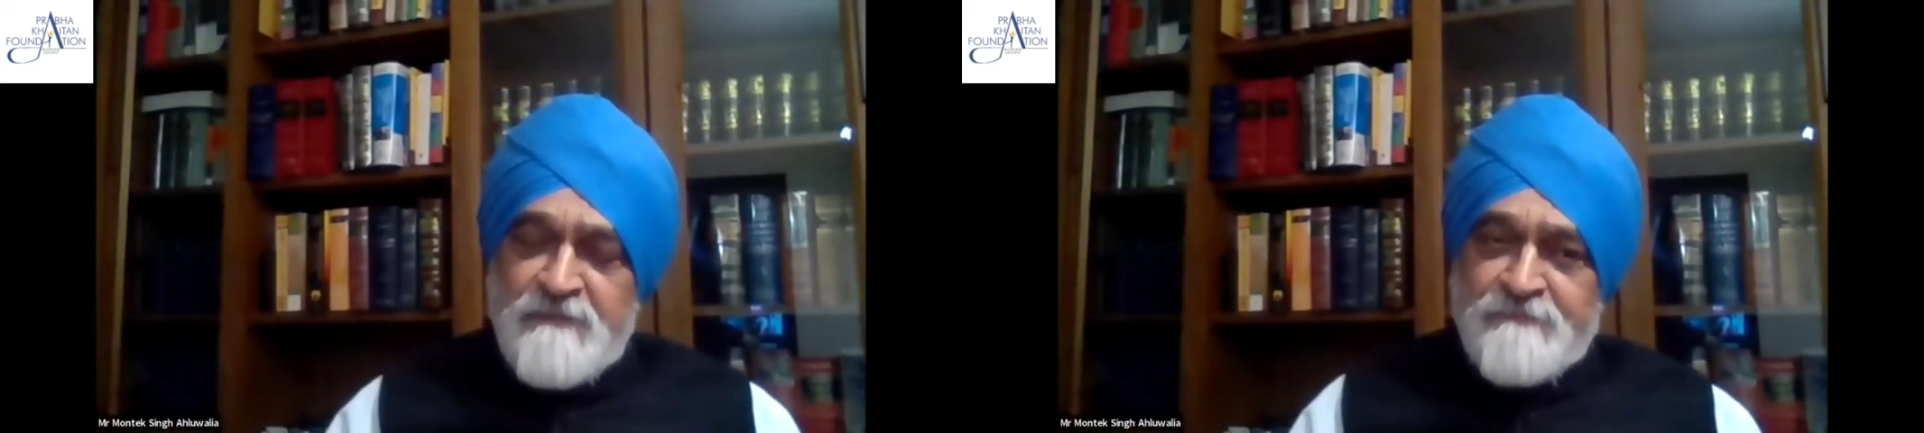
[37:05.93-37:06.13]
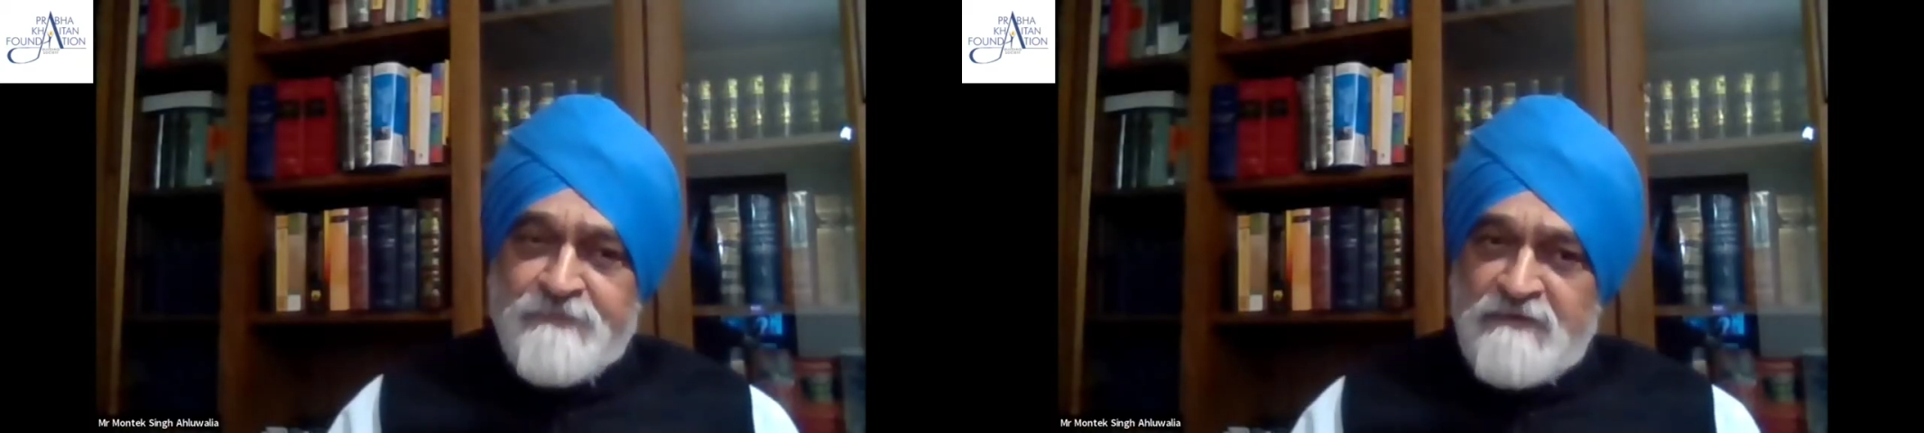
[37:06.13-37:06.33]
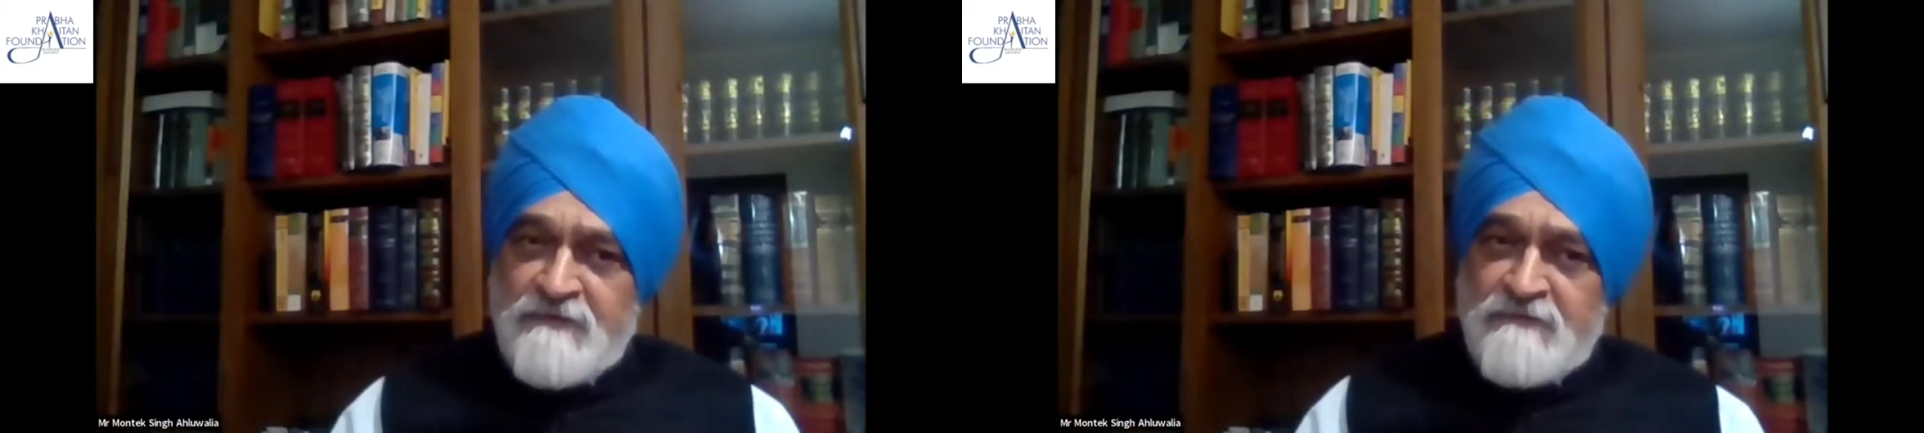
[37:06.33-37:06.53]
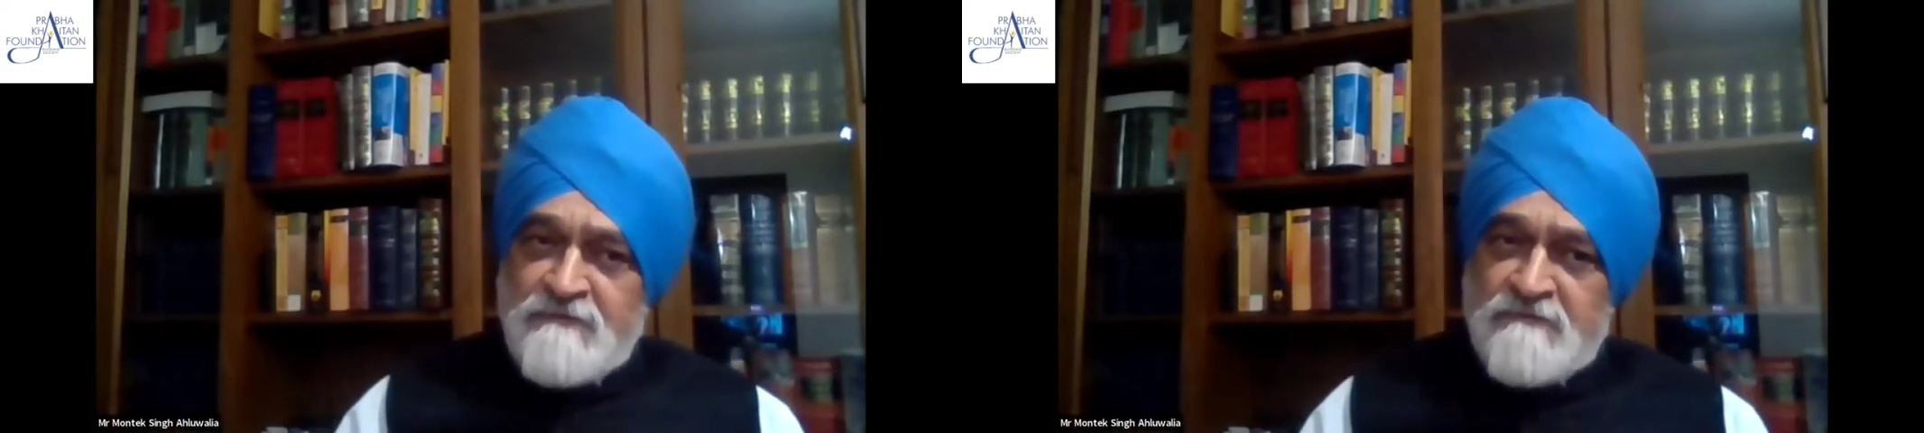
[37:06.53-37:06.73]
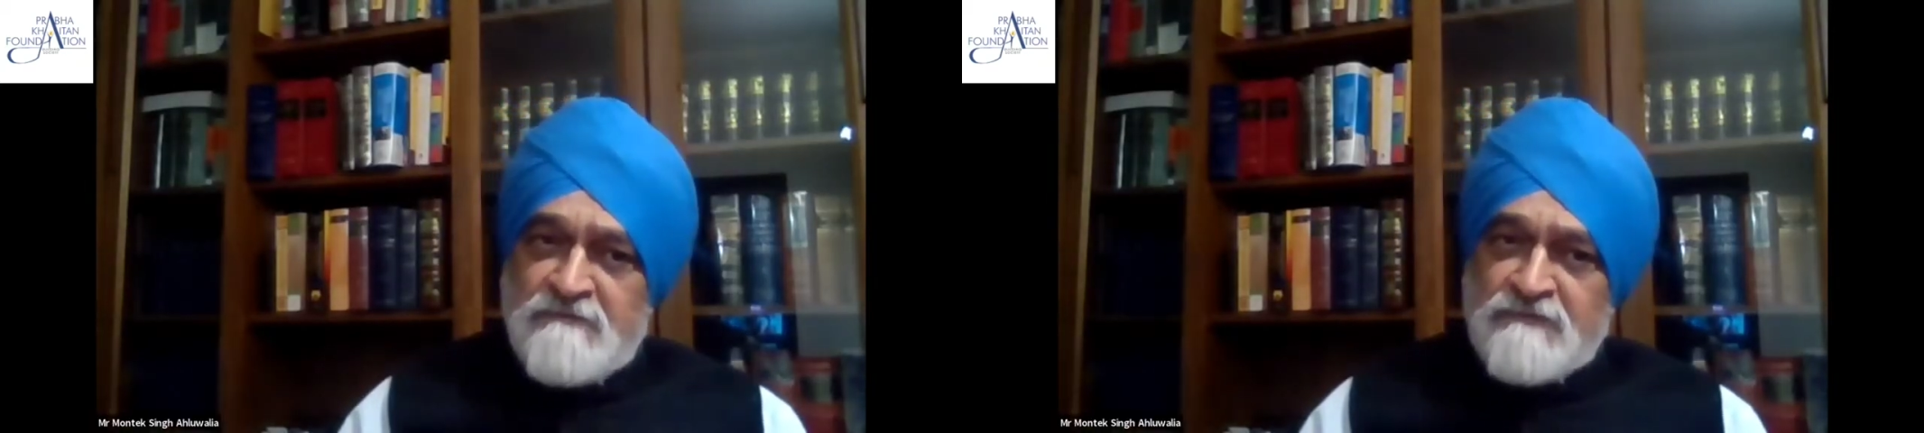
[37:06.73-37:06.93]

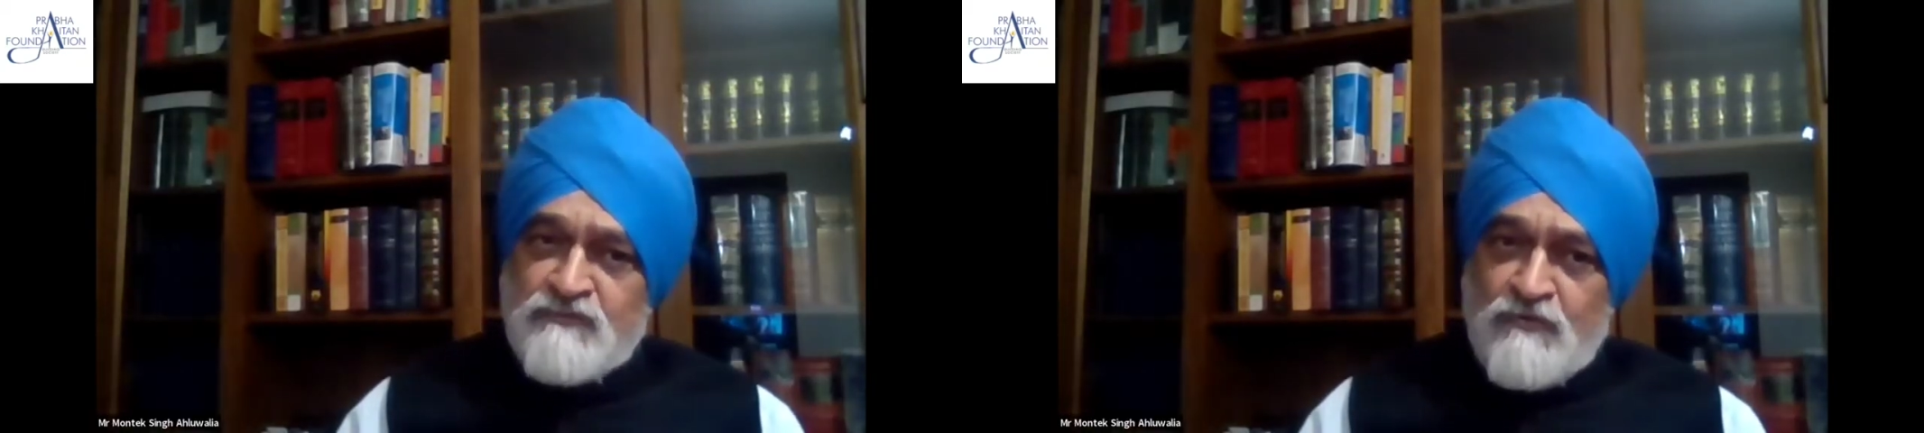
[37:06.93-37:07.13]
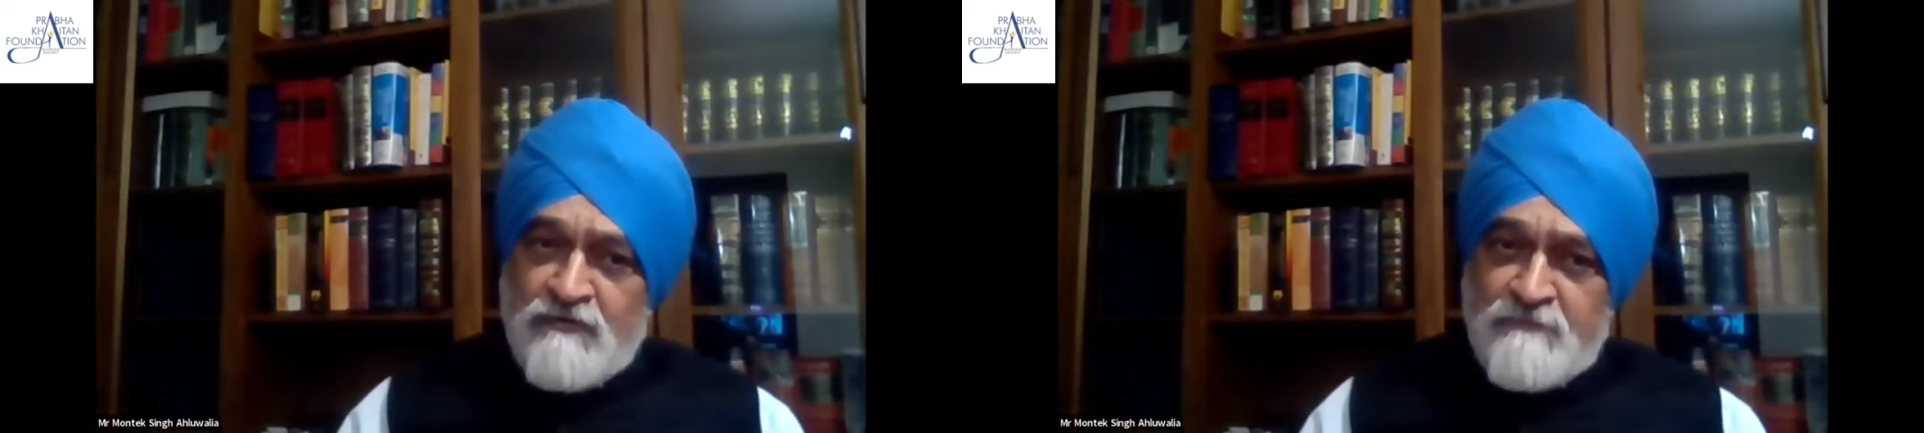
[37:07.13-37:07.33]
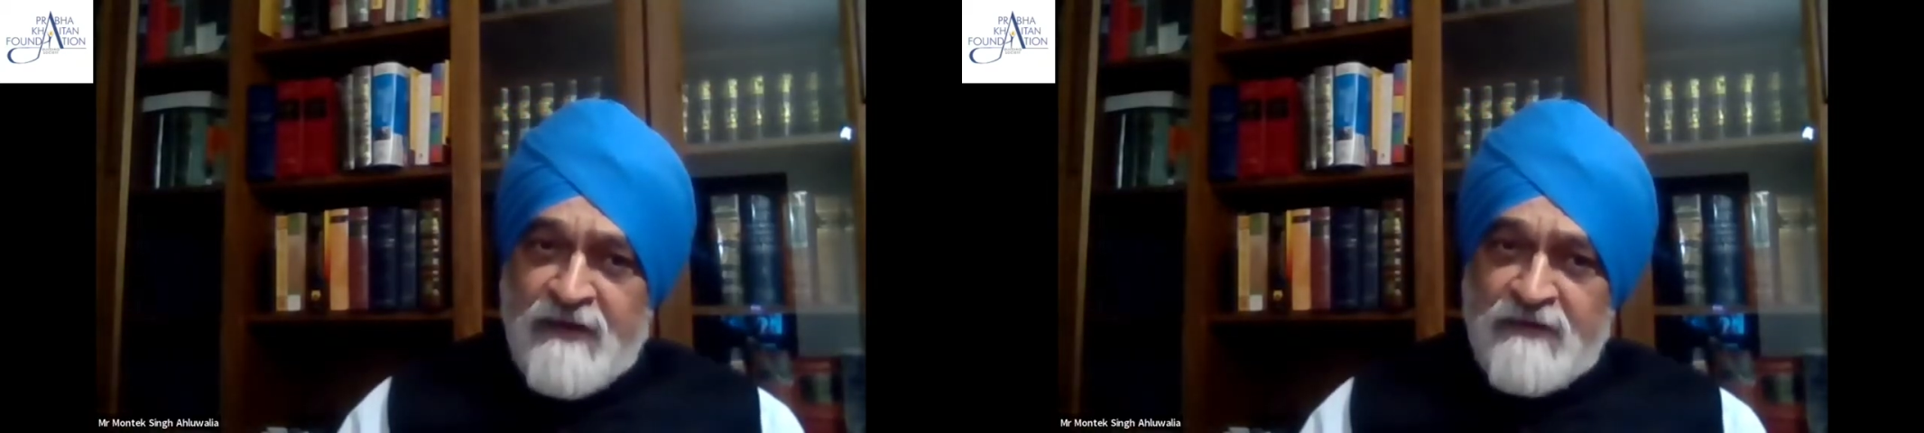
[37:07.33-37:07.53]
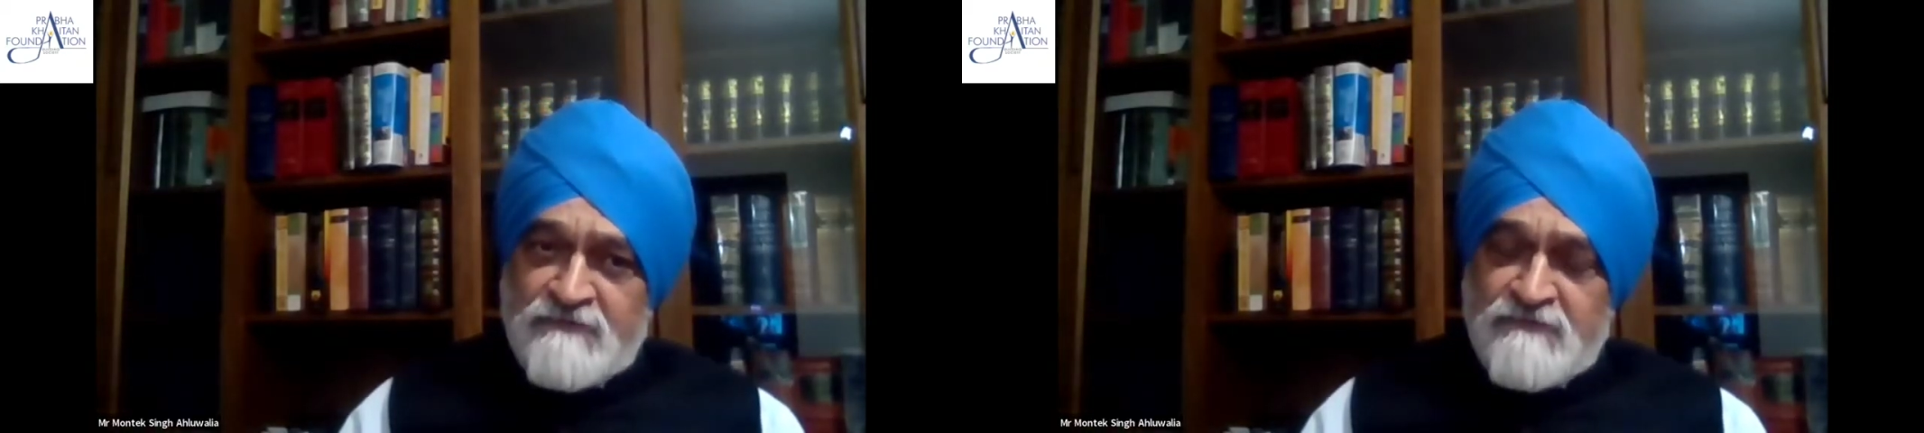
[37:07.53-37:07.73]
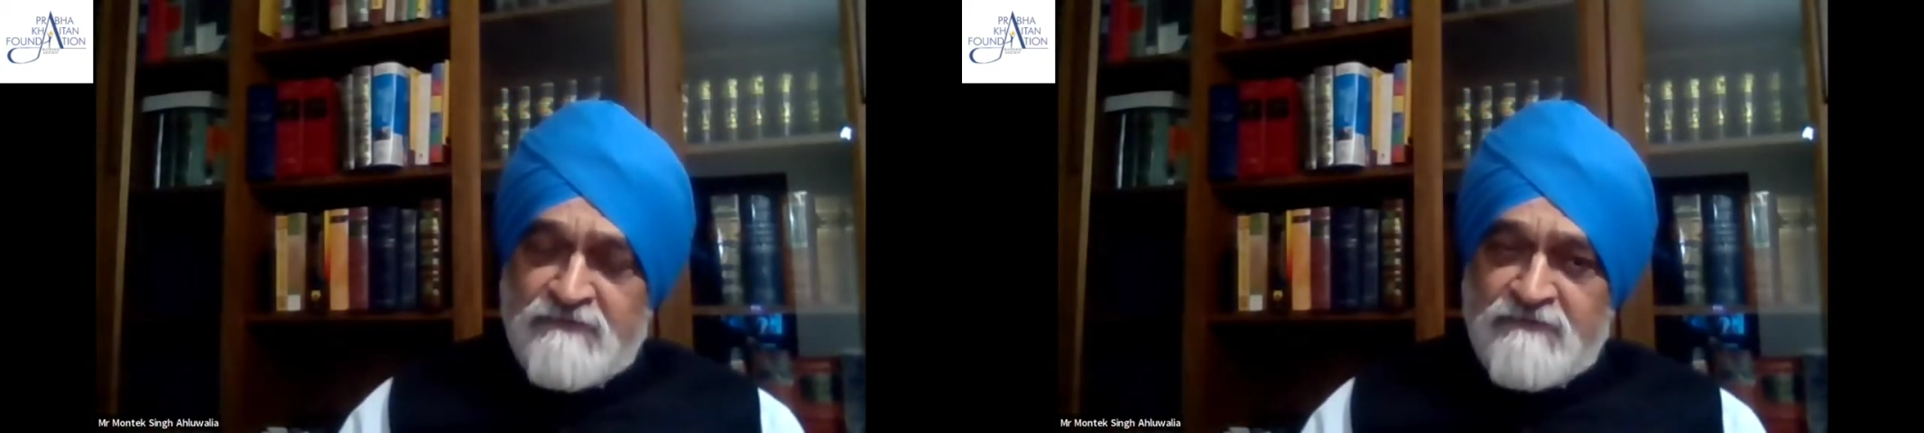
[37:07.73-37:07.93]
people talk about